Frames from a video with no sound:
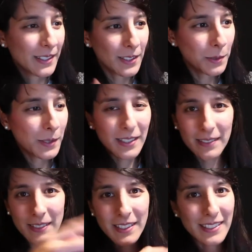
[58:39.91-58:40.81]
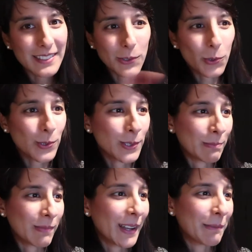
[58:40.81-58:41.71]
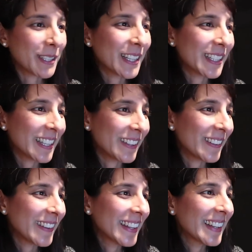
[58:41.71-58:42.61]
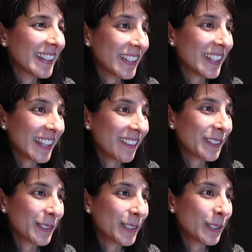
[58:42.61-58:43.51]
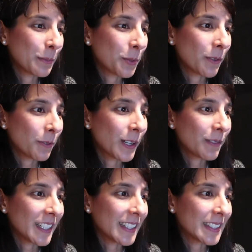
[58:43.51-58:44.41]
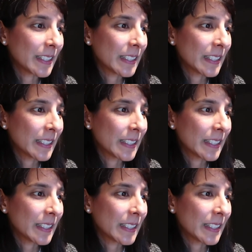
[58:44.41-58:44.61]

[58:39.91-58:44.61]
you are just awesome i'm telling you you're going to have a good 2.5 years